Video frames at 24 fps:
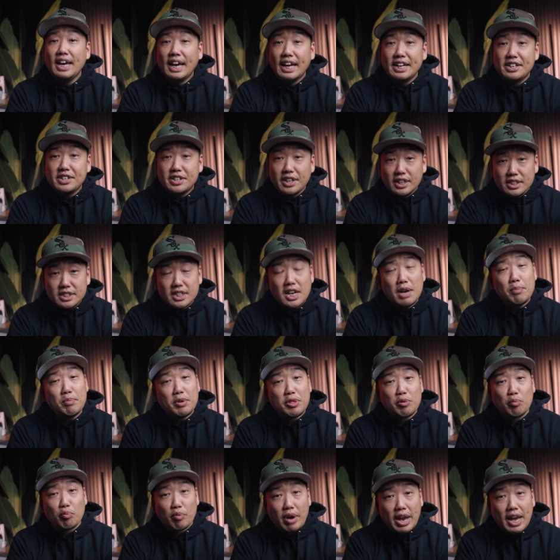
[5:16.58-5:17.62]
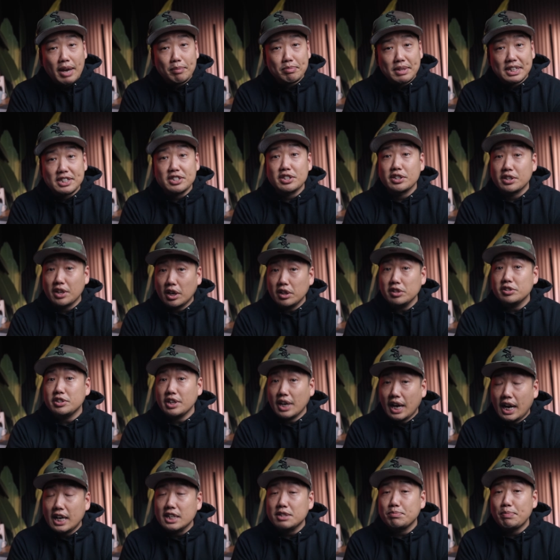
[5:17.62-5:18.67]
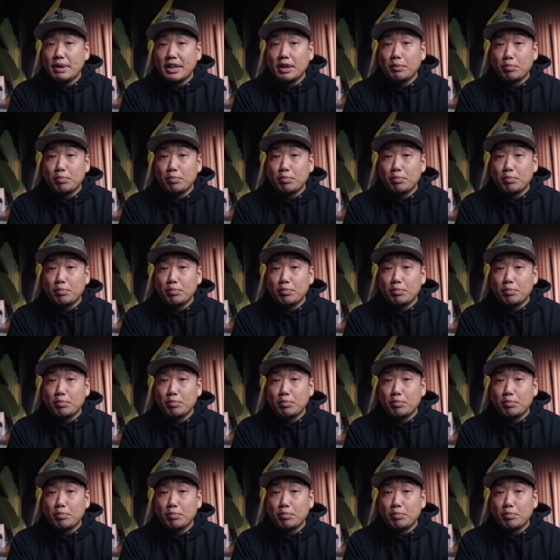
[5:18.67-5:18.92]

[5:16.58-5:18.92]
it does come with RAM that Synology has made